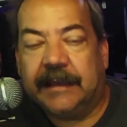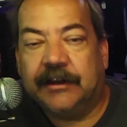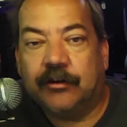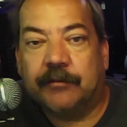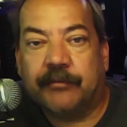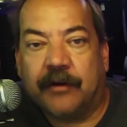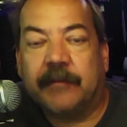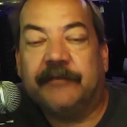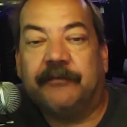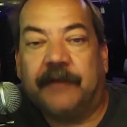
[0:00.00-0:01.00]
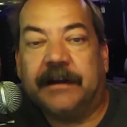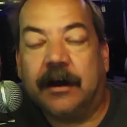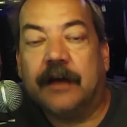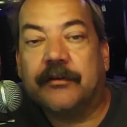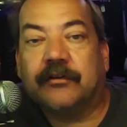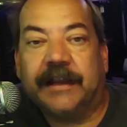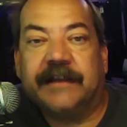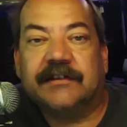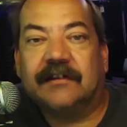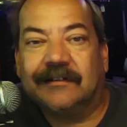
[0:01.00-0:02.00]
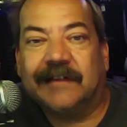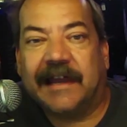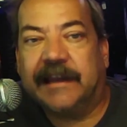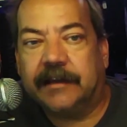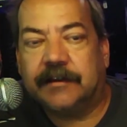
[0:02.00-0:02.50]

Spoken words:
and you can probably find other links like it.